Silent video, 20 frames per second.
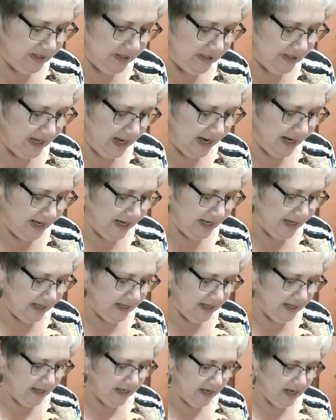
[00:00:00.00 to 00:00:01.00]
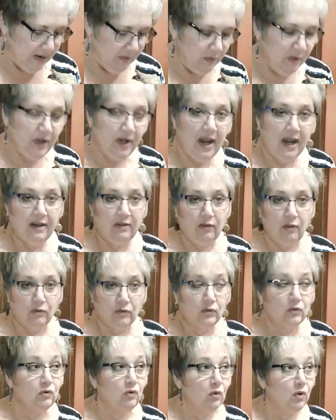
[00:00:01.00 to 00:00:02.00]
decided that he would take
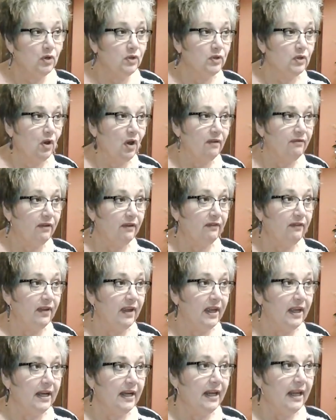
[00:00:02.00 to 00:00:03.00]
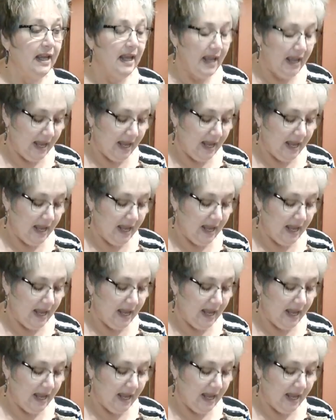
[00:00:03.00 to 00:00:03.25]
those doors off of it,